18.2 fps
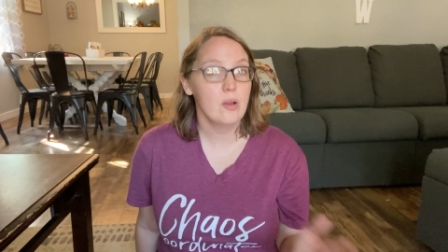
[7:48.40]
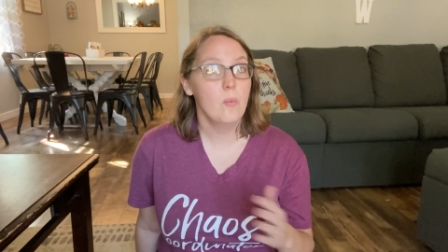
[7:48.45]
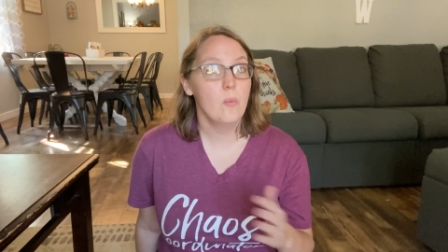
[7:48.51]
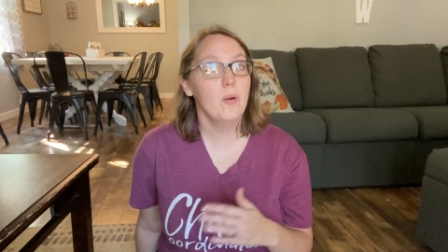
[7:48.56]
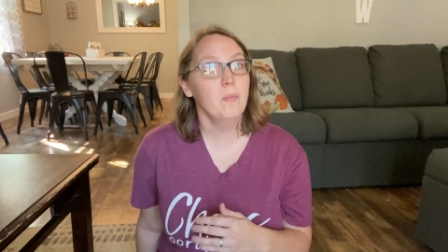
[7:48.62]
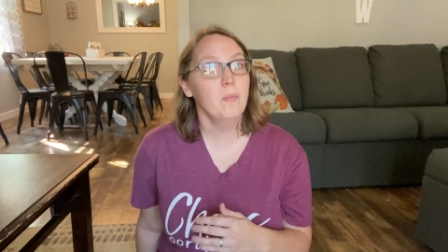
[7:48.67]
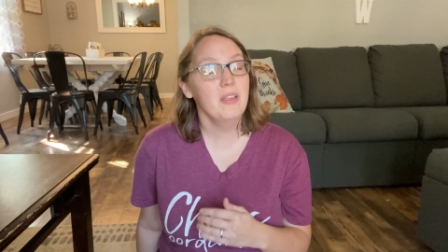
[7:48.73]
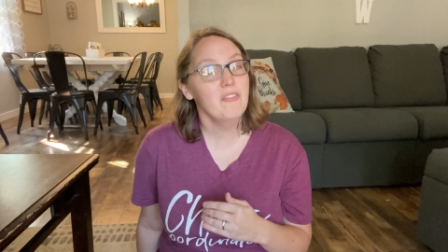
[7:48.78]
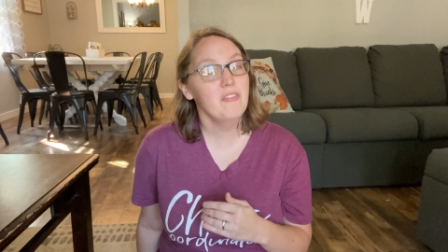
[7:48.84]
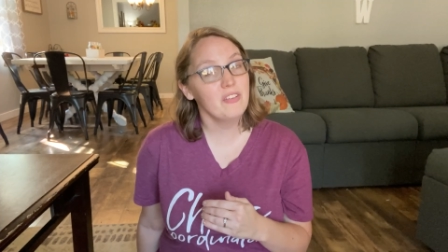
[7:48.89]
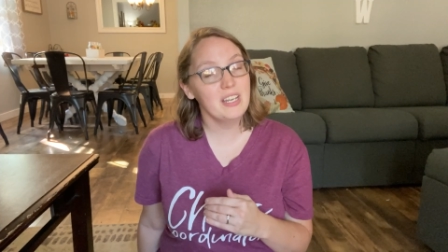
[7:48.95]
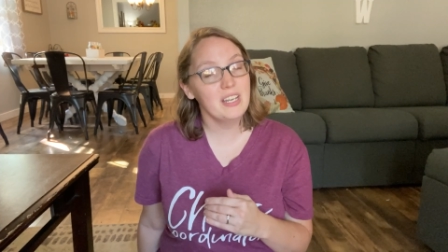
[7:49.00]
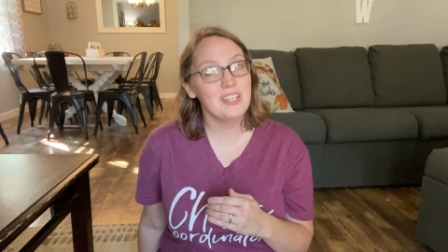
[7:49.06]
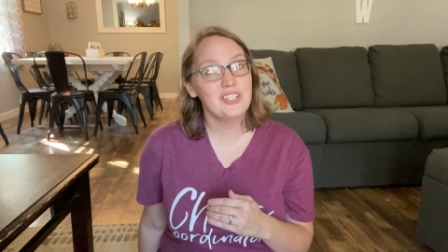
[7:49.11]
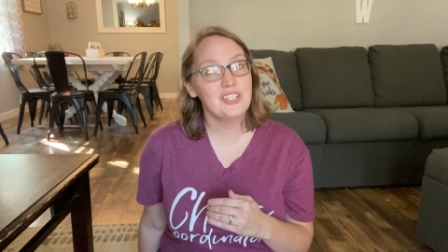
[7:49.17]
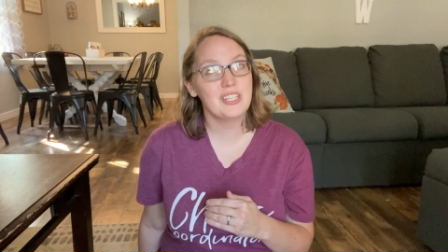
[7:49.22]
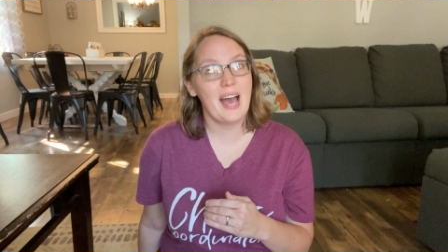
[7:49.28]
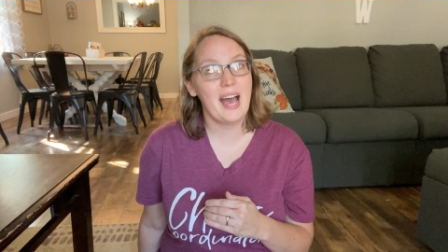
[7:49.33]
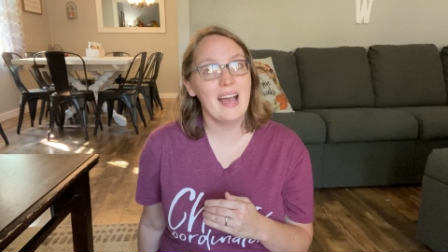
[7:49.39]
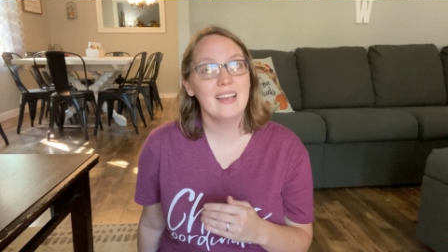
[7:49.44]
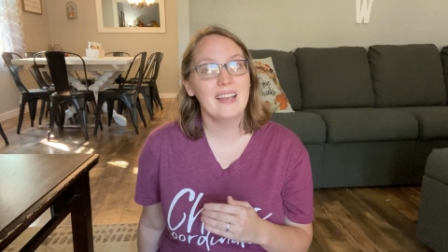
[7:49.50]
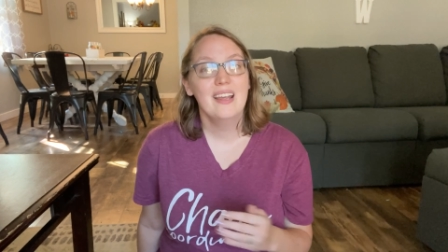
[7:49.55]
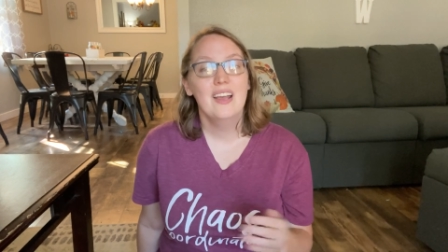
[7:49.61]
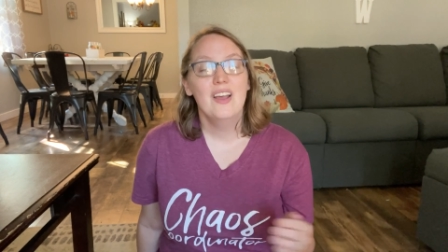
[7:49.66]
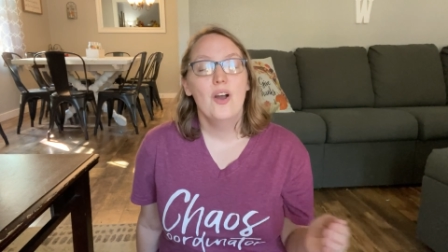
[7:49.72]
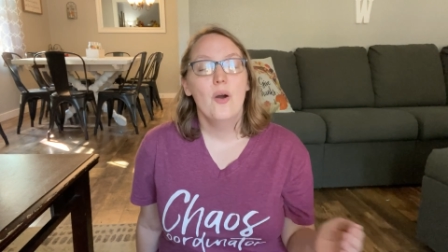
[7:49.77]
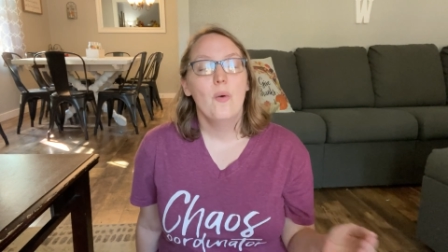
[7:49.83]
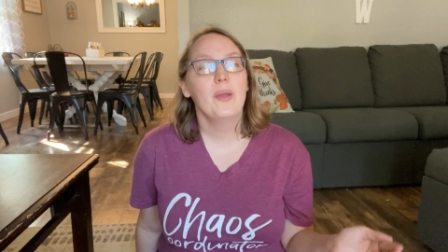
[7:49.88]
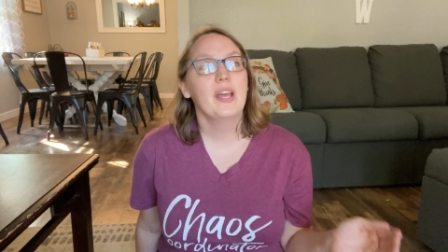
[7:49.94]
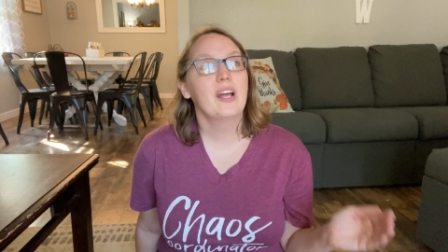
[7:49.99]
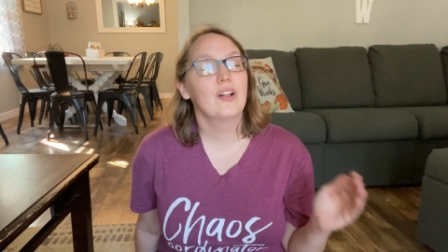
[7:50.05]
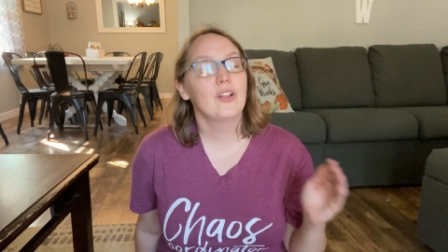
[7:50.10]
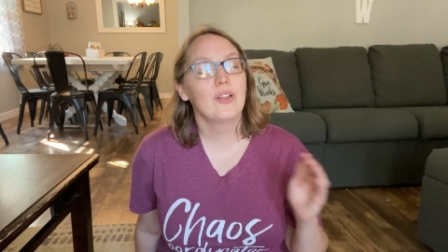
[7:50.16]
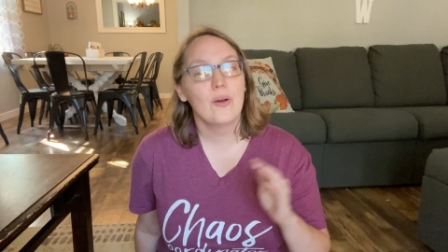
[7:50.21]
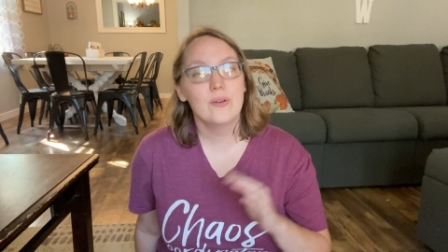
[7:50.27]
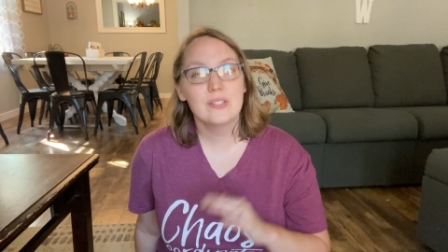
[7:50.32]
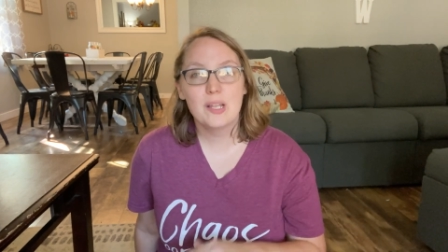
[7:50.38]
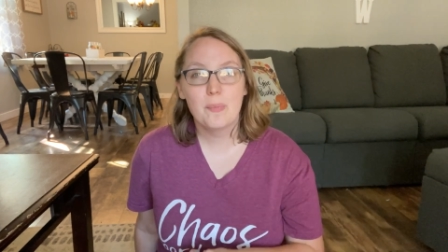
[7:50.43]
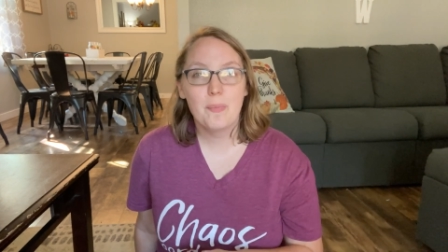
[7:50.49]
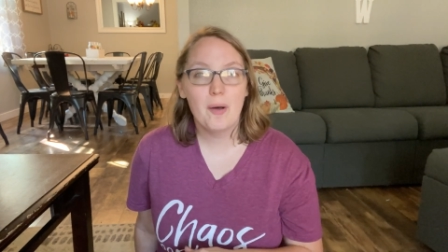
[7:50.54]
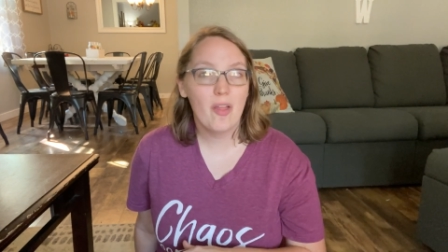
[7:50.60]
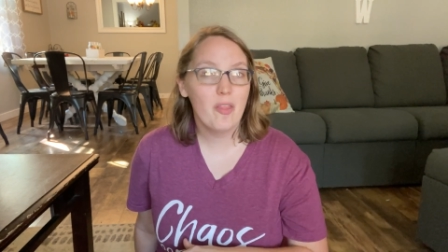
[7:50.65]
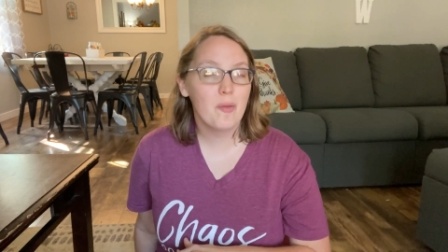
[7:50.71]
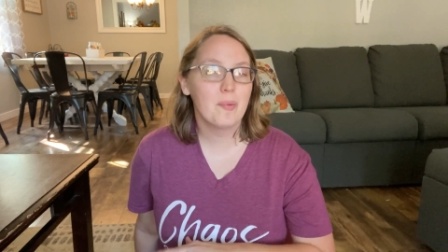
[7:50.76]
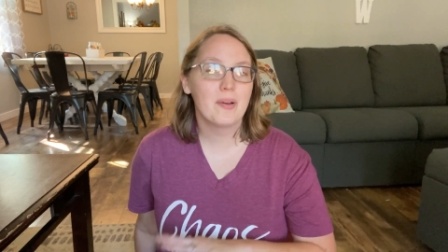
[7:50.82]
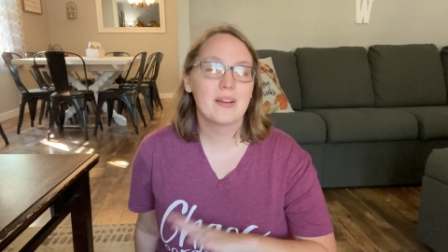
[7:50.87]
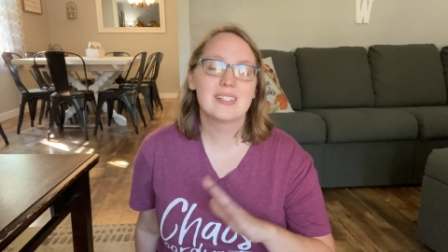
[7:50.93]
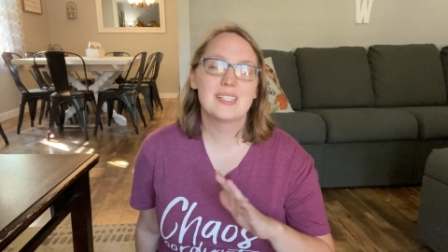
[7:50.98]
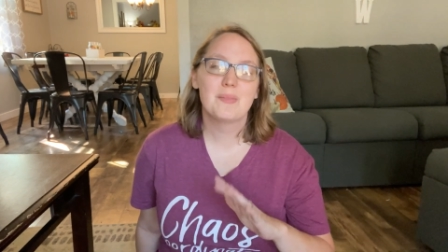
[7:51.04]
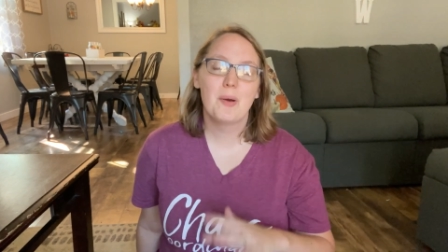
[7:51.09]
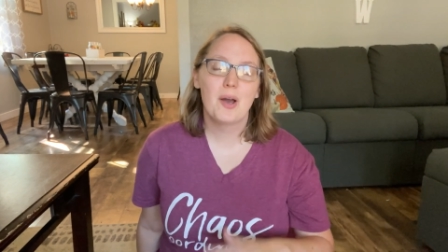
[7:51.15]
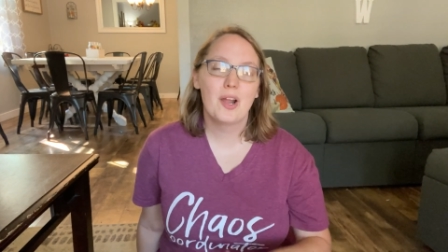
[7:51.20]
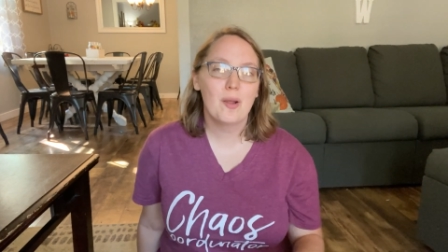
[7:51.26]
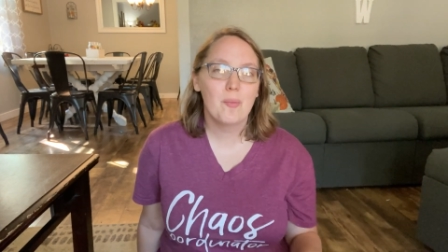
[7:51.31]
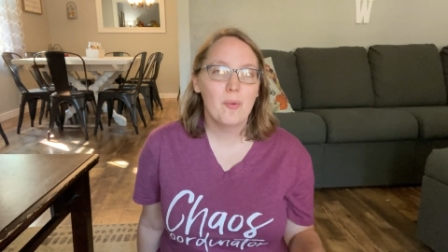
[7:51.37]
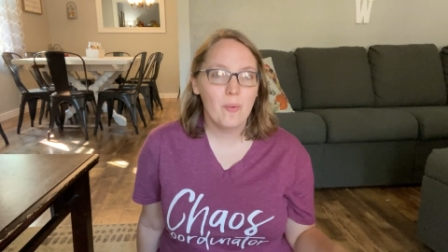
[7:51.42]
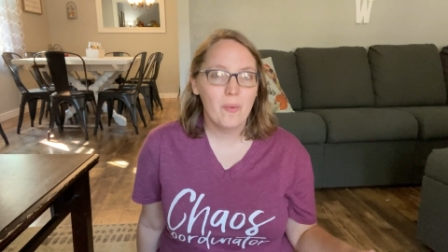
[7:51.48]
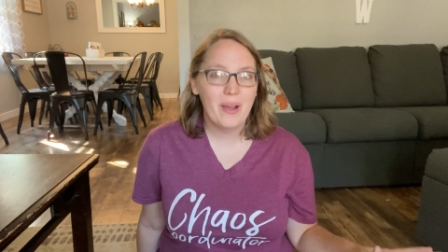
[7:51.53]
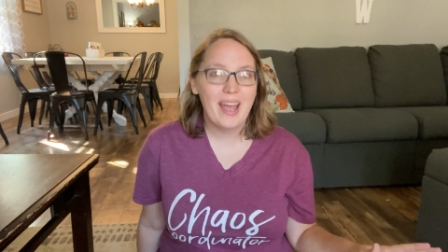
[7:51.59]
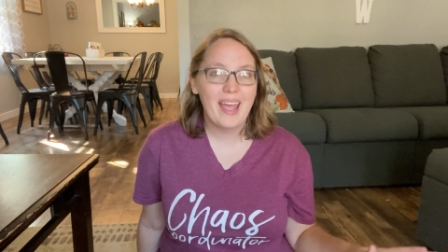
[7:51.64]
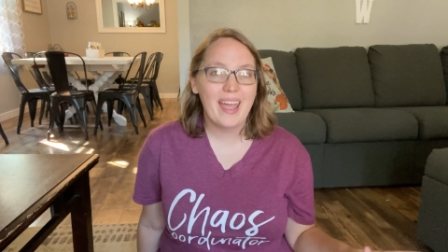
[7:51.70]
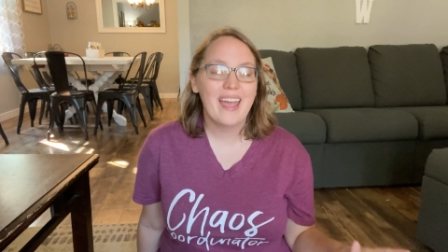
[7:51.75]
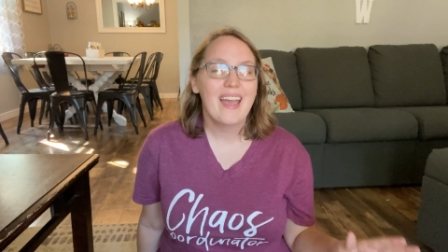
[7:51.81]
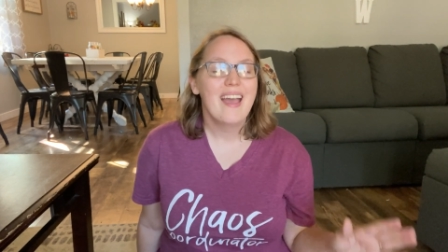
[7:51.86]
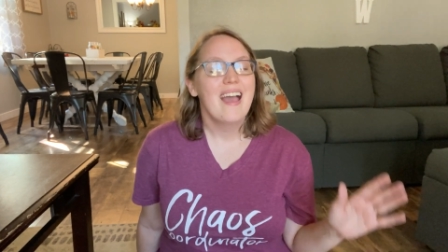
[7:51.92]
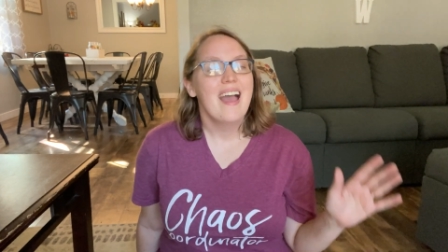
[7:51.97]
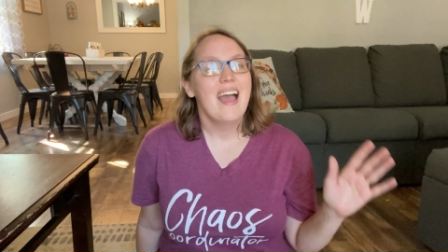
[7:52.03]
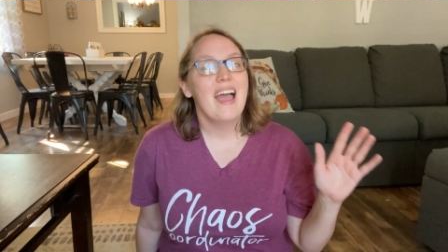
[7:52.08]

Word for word: When we finish that, we close up all the books, put them away,